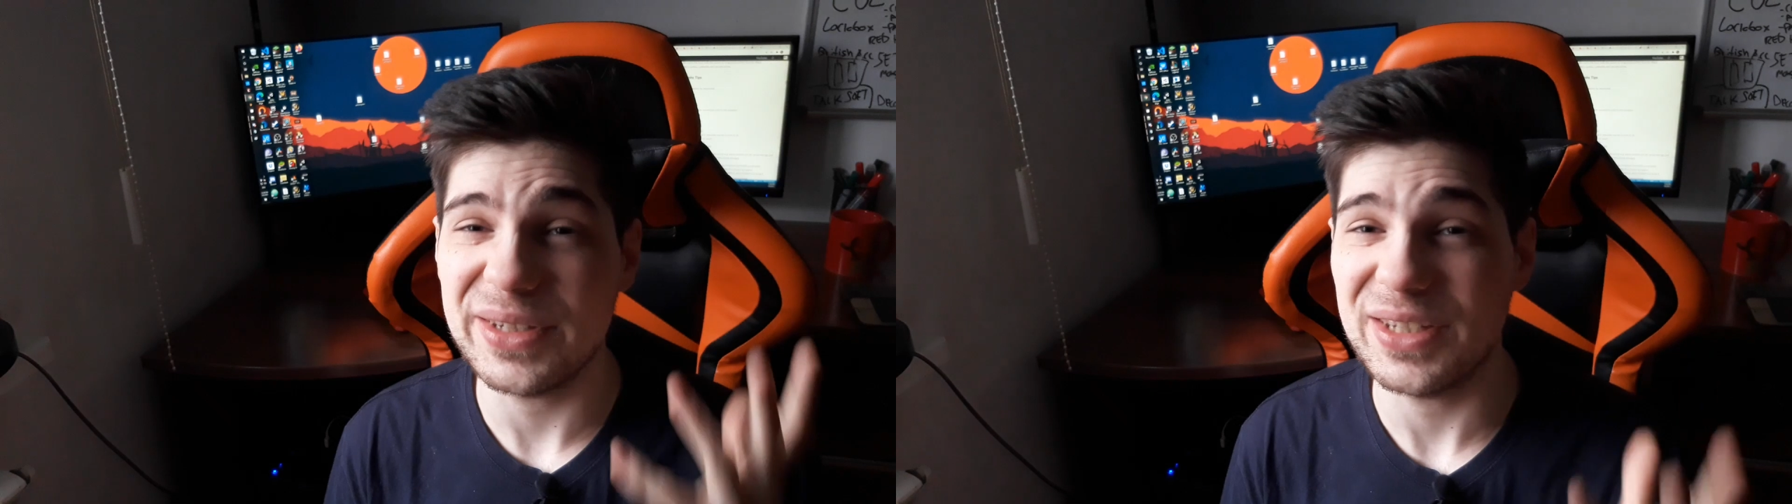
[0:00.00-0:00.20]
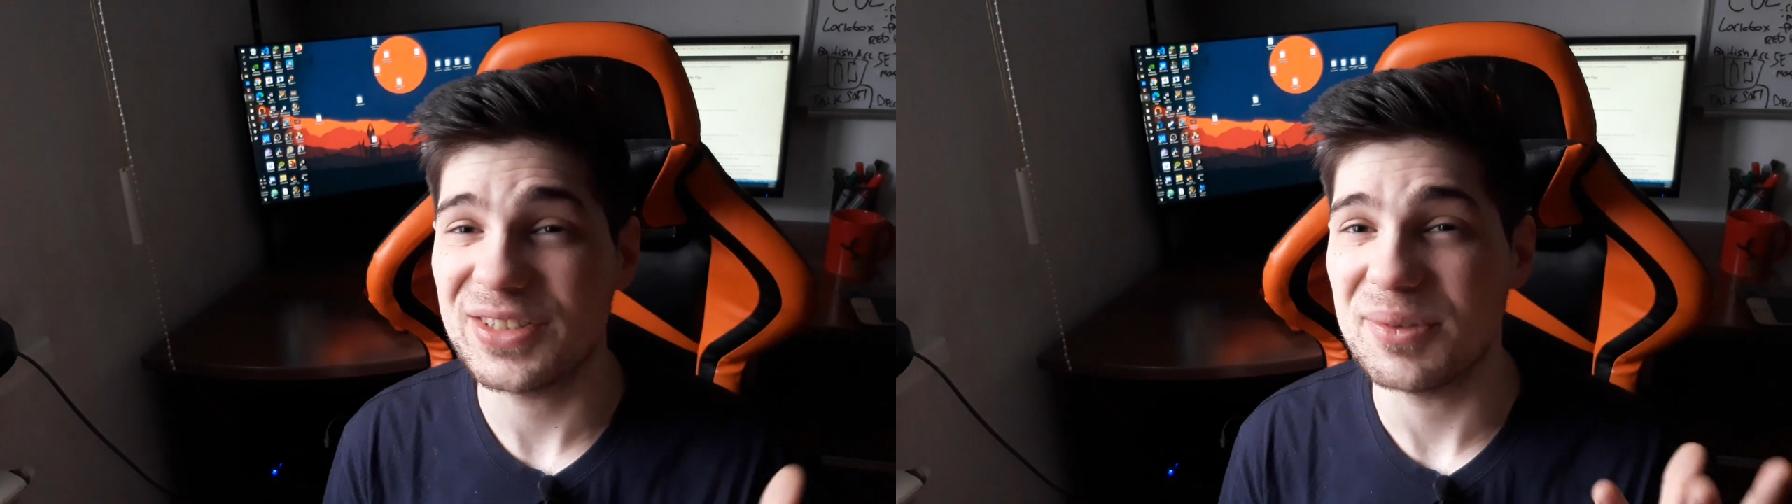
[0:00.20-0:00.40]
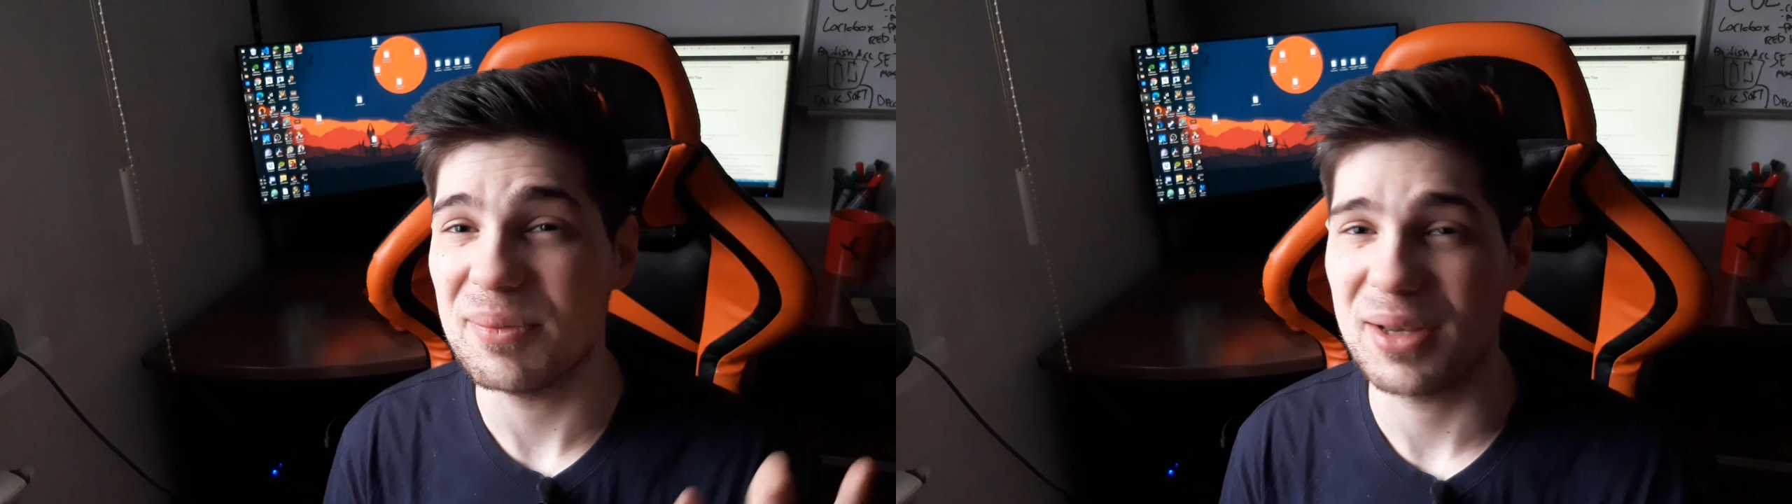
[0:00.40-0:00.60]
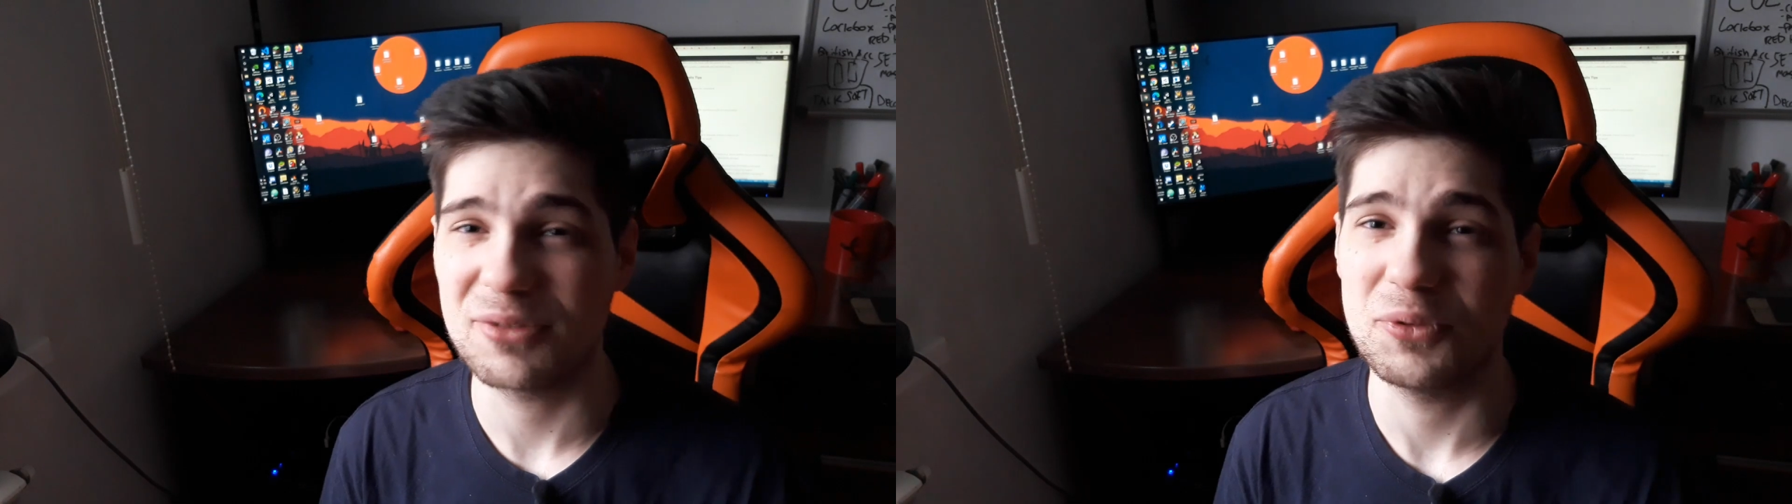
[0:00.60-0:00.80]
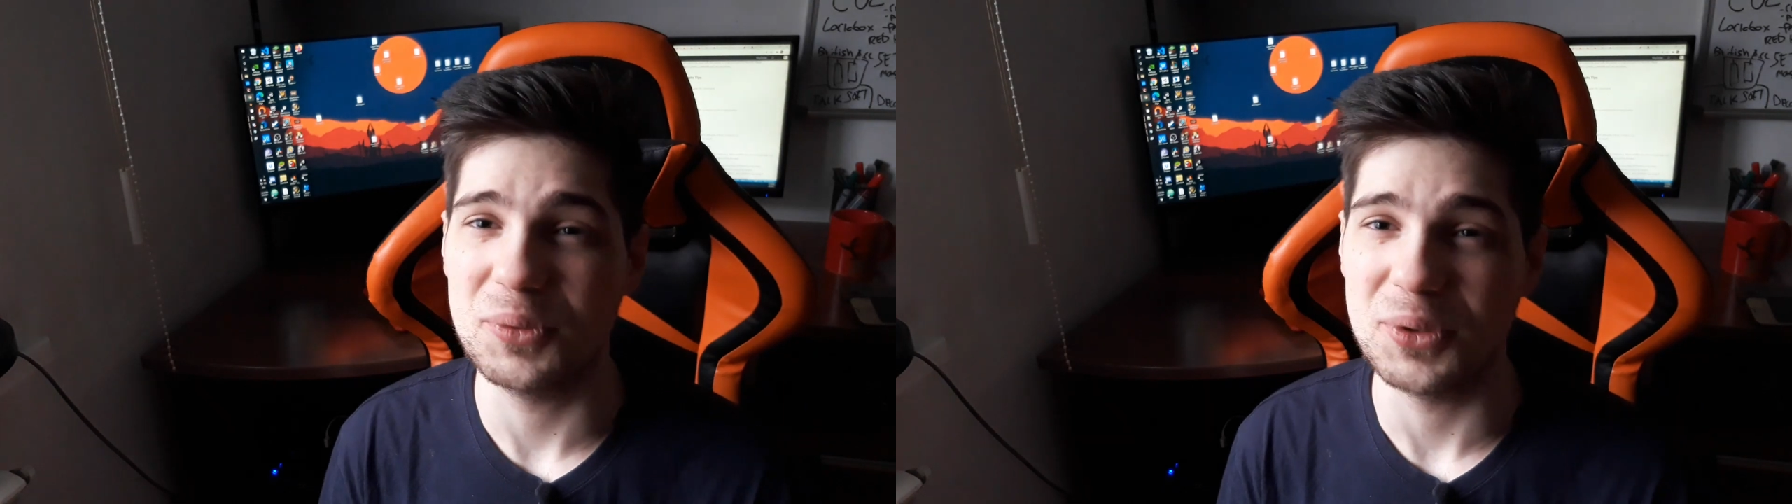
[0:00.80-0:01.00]
is the
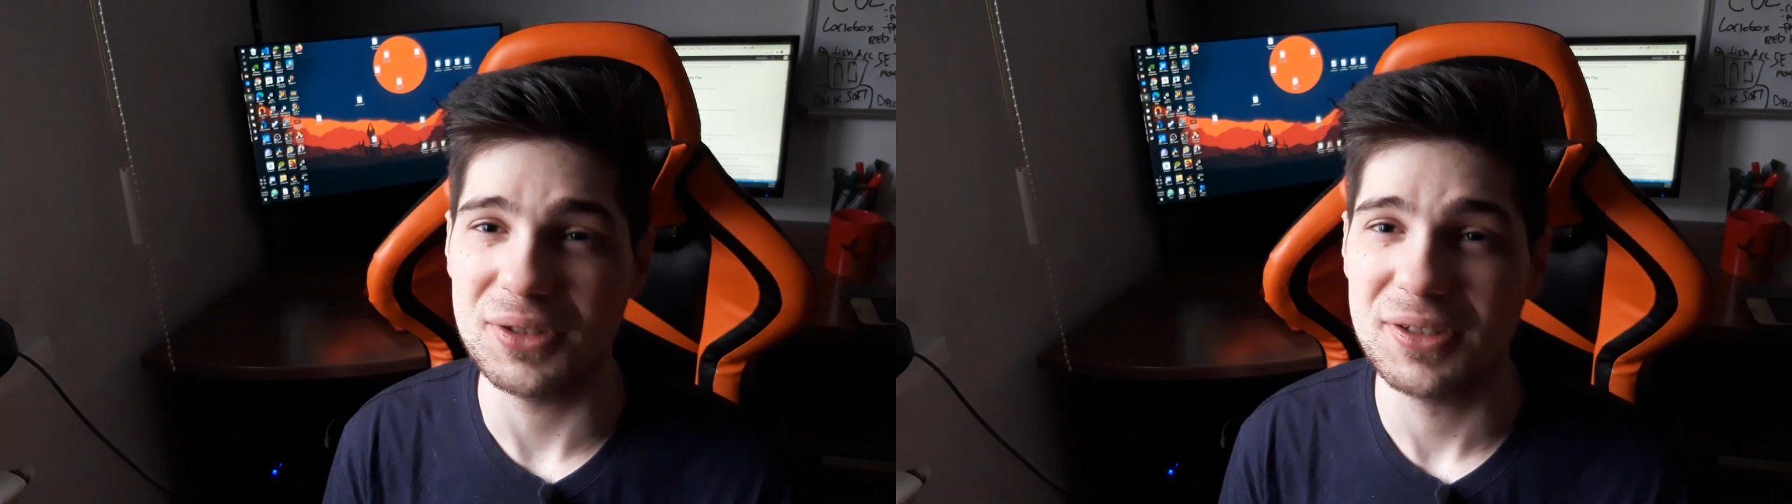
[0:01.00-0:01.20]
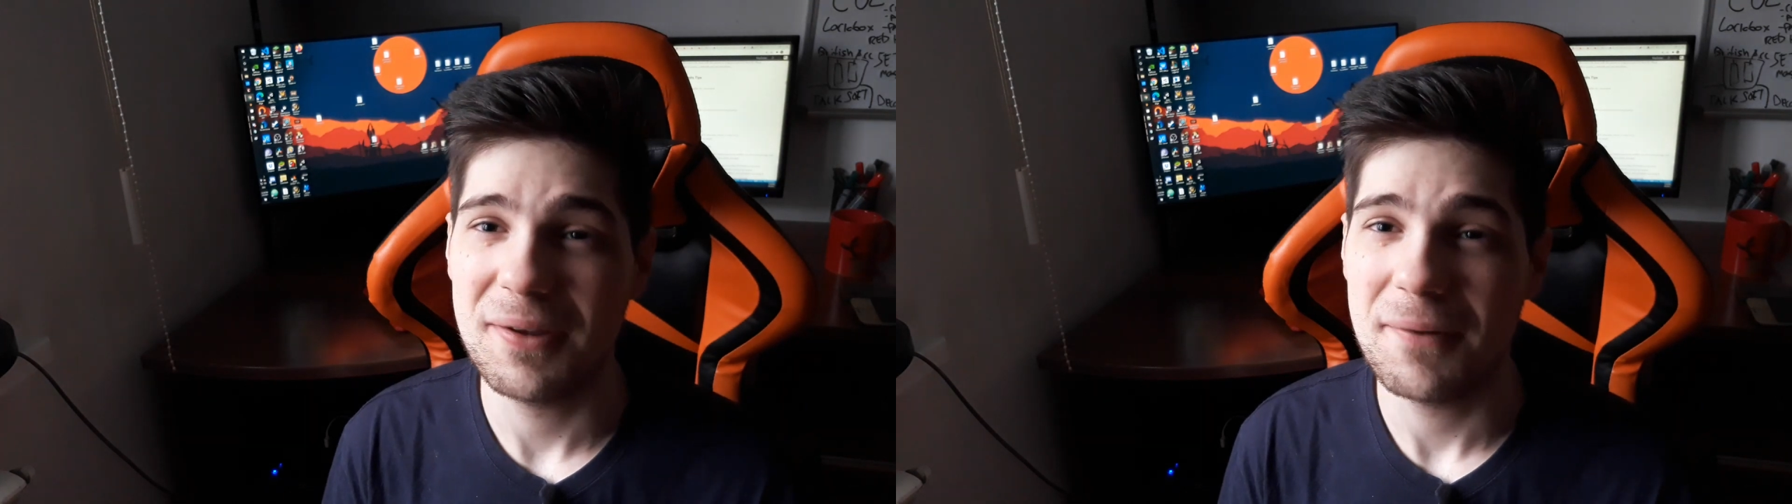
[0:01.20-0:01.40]
best reward.